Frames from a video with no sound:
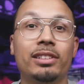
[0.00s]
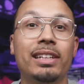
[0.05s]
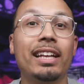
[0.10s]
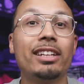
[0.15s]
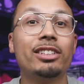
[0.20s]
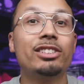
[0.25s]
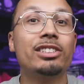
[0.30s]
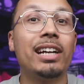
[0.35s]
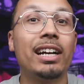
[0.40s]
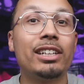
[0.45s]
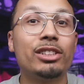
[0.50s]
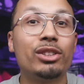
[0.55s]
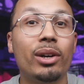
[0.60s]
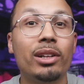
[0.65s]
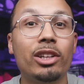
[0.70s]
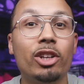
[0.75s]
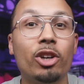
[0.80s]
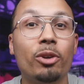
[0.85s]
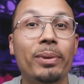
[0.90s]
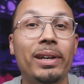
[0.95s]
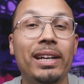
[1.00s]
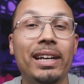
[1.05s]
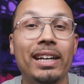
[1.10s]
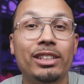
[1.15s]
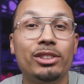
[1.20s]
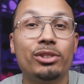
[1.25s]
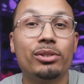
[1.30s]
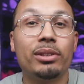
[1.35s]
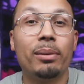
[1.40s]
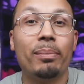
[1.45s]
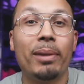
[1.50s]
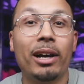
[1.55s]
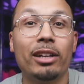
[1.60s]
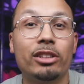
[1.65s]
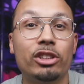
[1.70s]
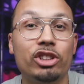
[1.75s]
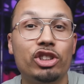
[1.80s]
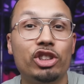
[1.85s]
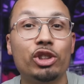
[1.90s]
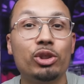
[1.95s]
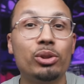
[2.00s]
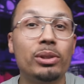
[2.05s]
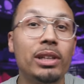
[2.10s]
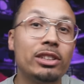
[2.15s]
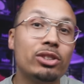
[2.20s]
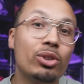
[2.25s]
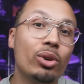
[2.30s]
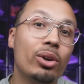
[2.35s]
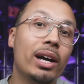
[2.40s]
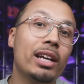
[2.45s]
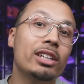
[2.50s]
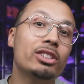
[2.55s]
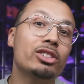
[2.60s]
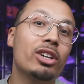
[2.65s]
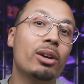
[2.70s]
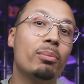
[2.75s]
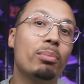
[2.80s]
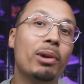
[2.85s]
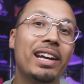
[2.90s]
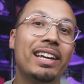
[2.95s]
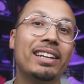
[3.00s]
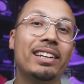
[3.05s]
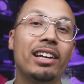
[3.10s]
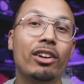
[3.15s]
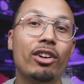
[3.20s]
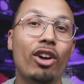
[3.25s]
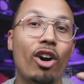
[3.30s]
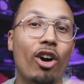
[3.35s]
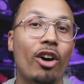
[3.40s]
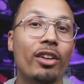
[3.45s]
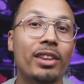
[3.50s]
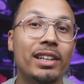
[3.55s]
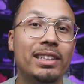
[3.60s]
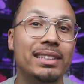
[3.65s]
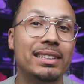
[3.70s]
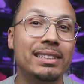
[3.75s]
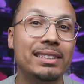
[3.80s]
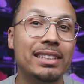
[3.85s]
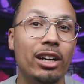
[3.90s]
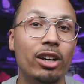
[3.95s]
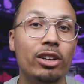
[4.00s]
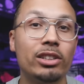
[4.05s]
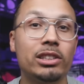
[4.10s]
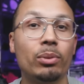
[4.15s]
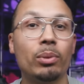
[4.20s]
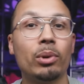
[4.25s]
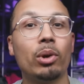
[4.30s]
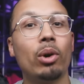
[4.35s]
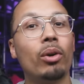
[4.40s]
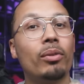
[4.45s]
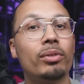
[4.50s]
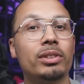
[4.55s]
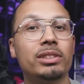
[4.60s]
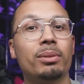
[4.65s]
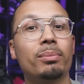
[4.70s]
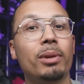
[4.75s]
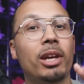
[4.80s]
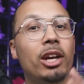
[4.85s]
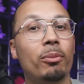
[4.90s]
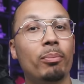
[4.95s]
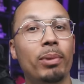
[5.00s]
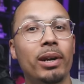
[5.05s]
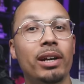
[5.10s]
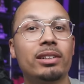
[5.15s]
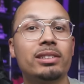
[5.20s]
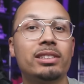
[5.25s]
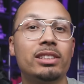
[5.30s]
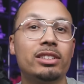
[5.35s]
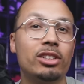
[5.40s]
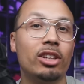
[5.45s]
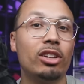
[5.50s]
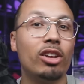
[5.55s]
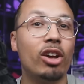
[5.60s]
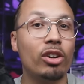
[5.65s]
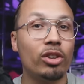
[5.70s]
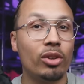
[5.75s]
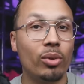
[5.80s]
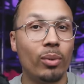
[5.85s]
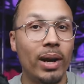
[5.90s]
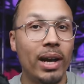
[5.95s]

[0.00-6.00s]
So now that you guys know a little bit of history about the shoe, let's go ahead and start breaking down all the details and we'll go over some comparisons along the